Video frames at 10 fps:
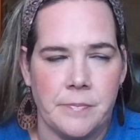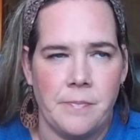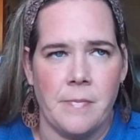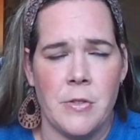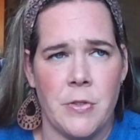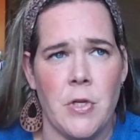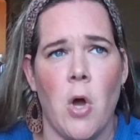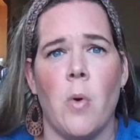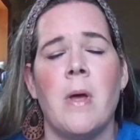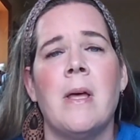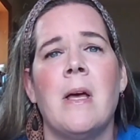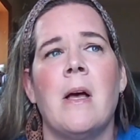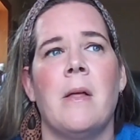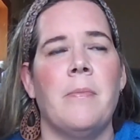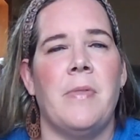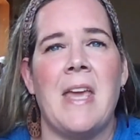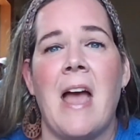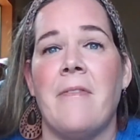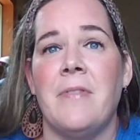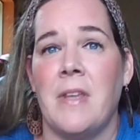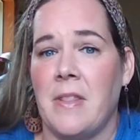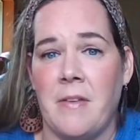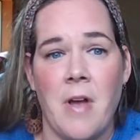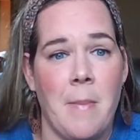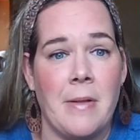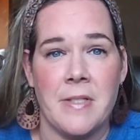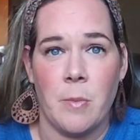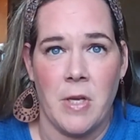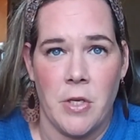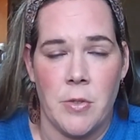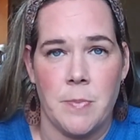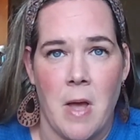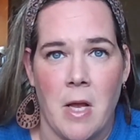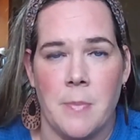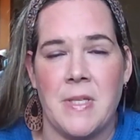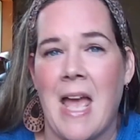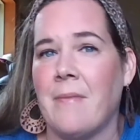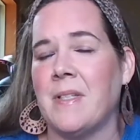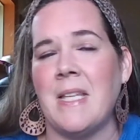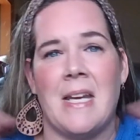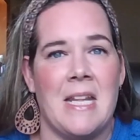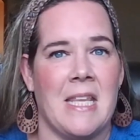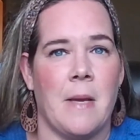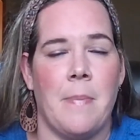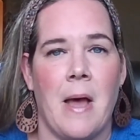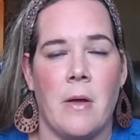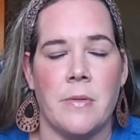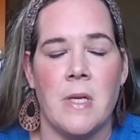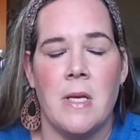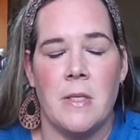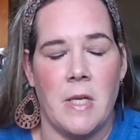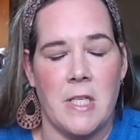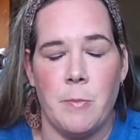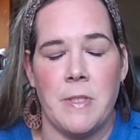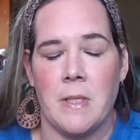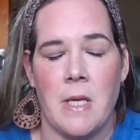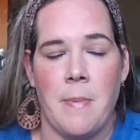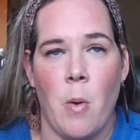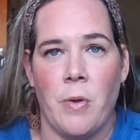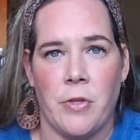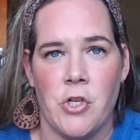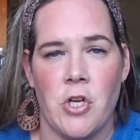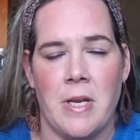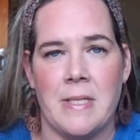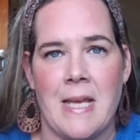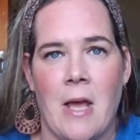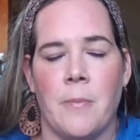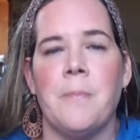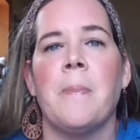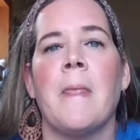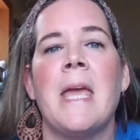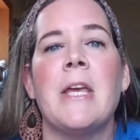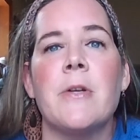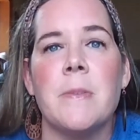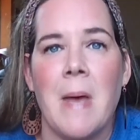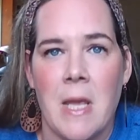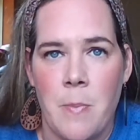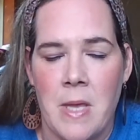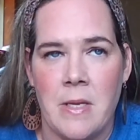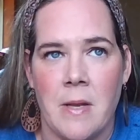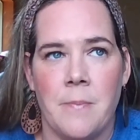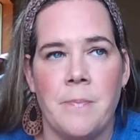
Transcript: So they've come out and said we can use mockups. They haven't said anything explicitly about what they're shutting down. Here's my opinion.